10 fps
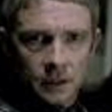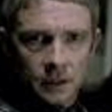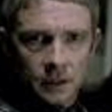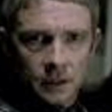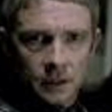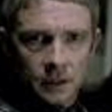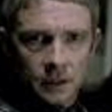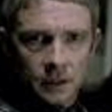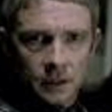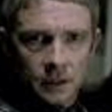
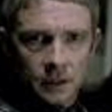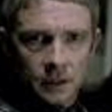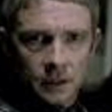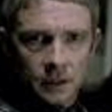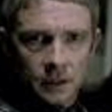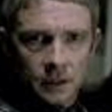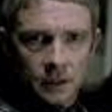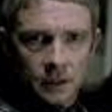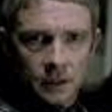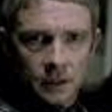
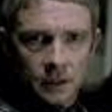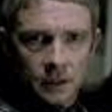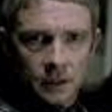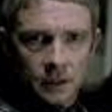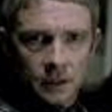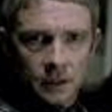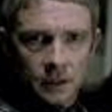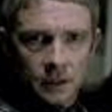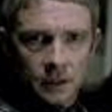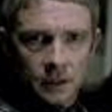
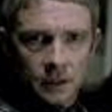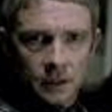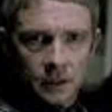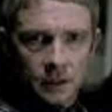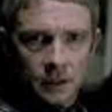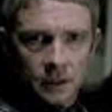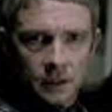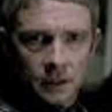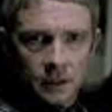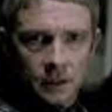
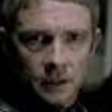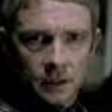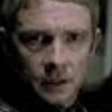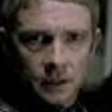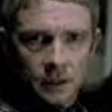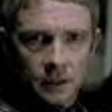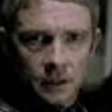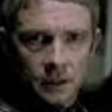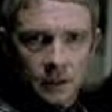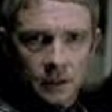
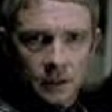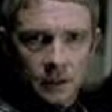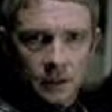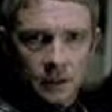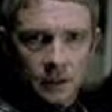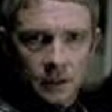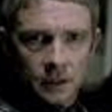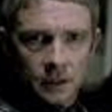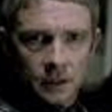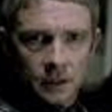
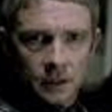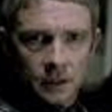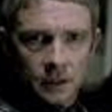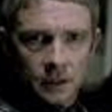[no speech]